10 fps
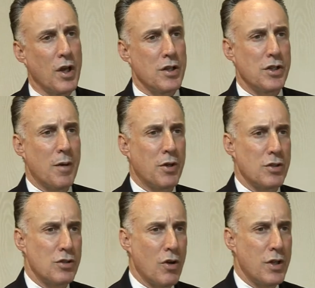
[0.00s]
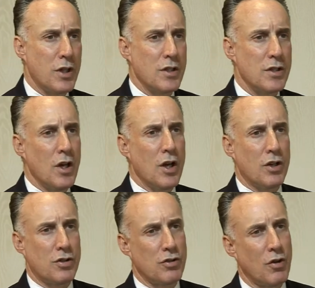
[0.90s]
sub-custodians,
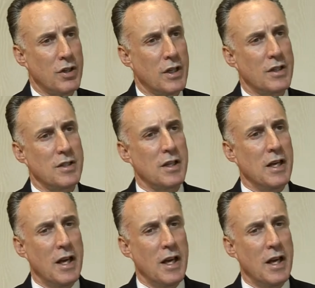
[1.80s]
custodians,